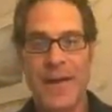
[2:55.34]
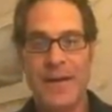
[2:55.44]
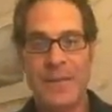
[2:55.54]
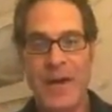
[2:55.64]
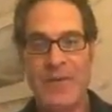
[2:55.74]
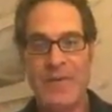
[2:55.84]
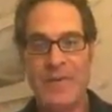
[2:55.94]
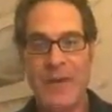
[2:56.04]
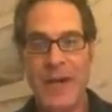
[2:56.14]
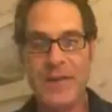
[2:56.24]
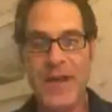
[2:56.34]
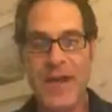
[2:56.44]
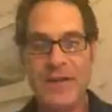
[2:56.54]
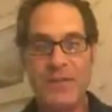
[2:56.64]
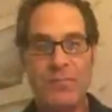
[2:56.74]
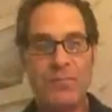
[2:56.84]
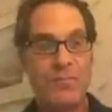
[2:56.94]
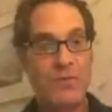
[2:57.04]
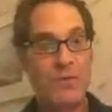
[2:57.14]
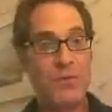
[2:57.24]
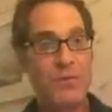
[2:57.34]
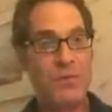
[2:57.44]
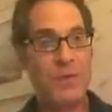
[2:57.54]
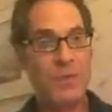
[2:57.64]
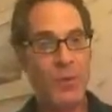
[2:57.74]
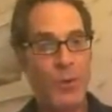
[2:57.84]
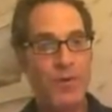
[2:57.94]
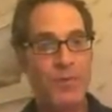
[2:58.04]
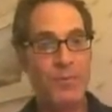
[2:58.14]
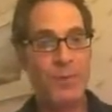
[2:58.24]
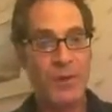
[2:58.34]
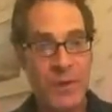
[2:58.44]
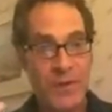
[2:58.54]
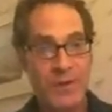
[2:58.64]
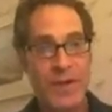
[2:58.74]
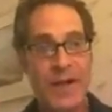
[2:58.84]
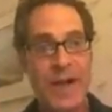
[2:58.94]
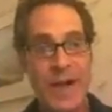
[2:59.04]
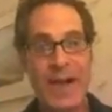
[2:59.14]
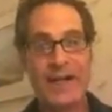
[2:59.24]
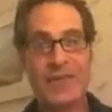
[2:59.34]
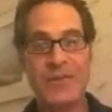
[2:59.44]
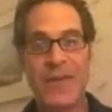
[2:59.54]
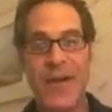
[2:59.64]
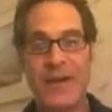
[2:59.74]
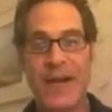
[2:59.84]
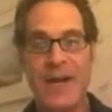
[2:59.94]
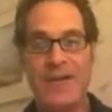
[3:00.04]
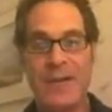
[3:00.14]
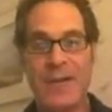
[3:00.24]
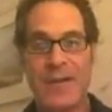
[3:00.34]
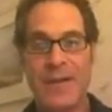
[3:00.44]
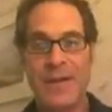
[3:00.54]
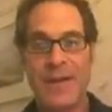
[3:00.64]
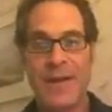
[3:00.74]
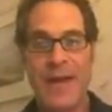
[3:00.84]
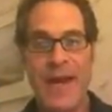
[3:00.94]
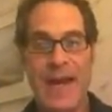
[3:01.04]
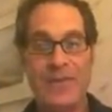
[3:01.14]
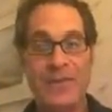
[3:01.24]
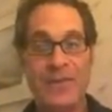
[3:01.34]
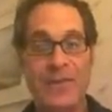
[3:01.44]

You might even find that you can more even believe that, hey, I can do that now. And